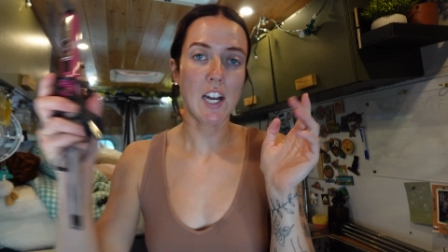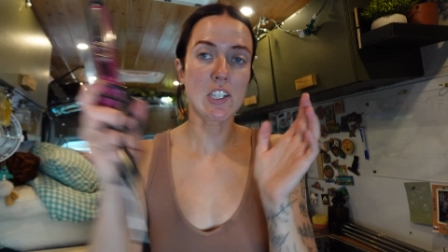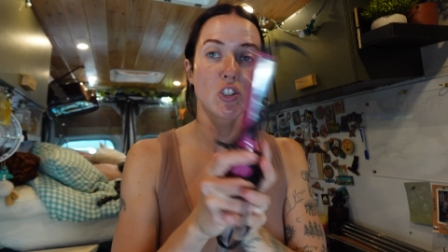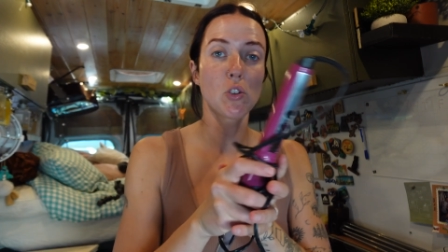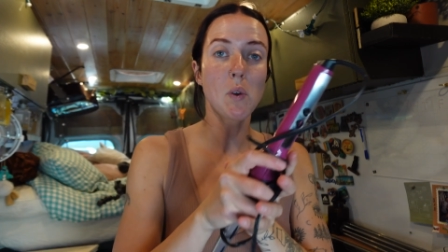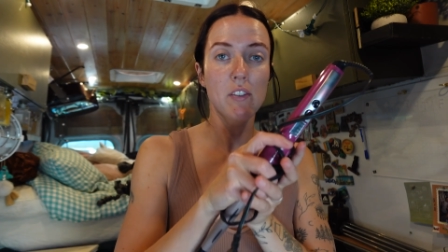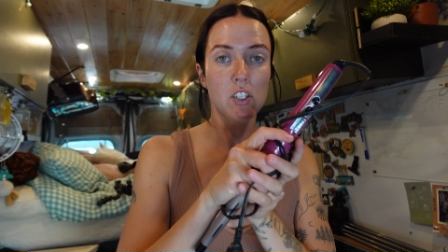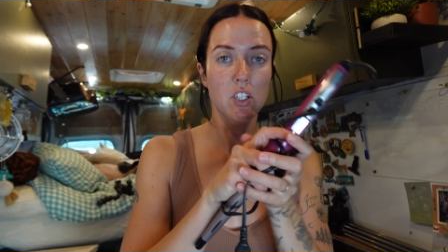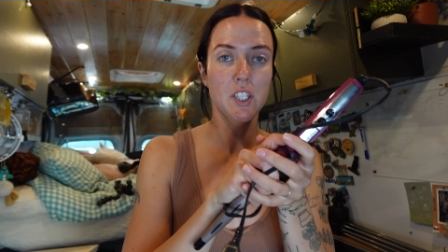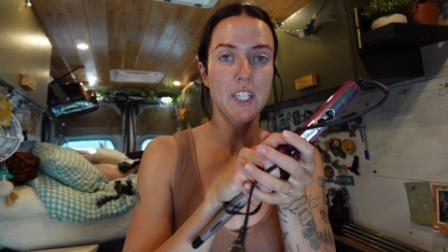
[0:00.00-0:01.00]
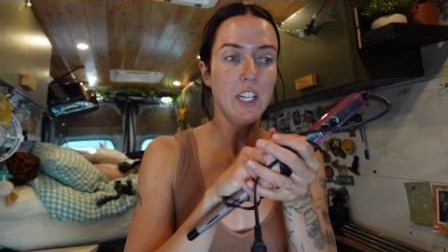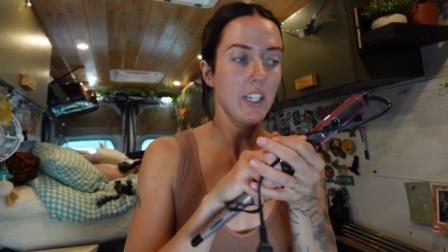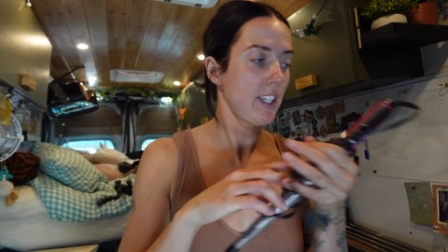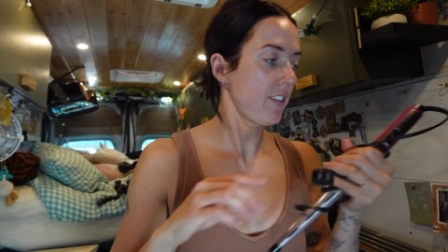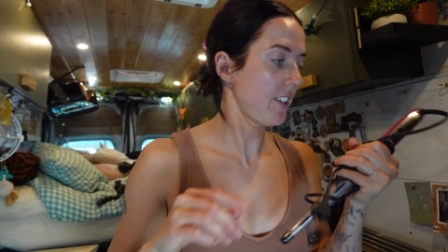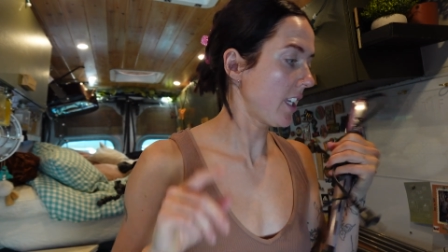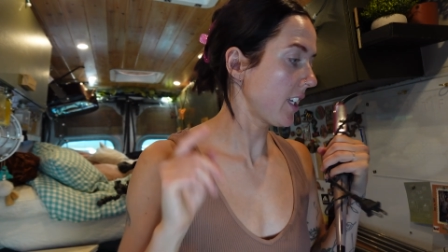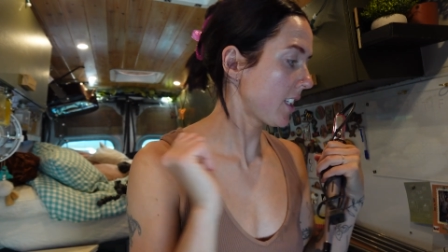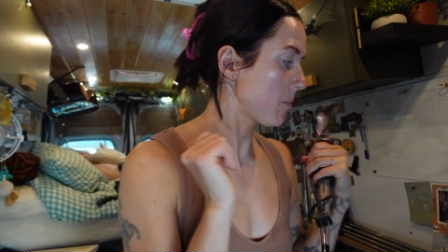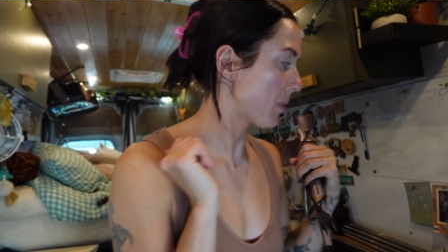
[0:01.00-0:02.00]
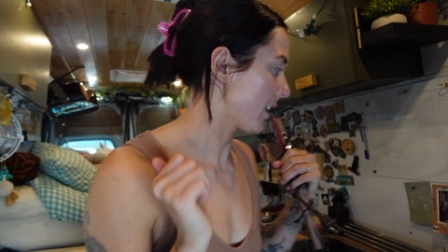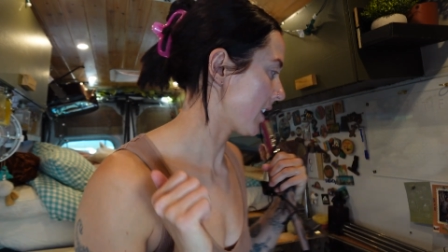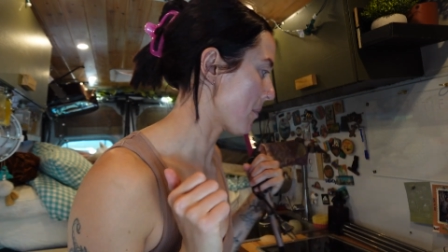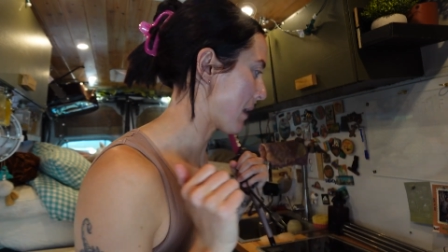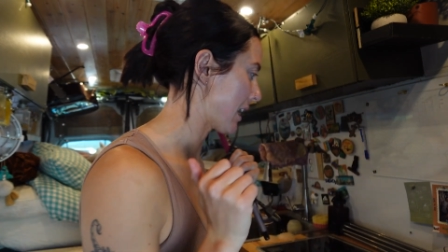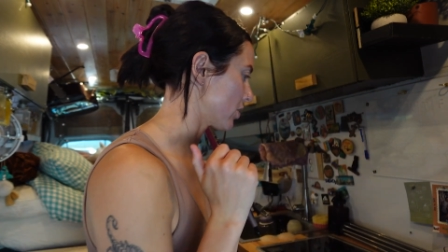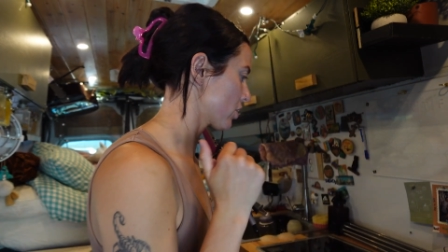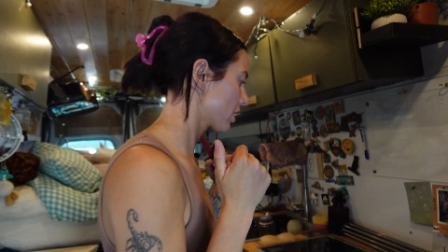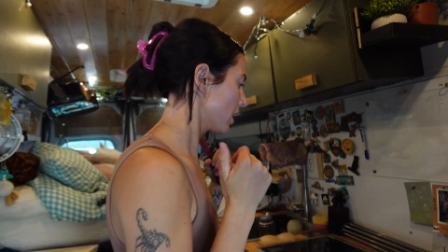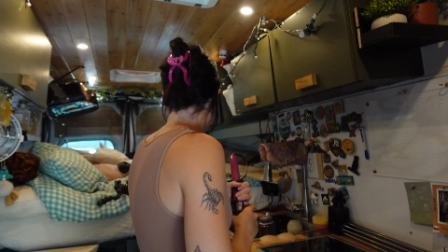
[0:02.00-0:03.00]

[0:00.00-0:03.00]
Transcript: I do have a curling iron in the van. I keep it in that bench.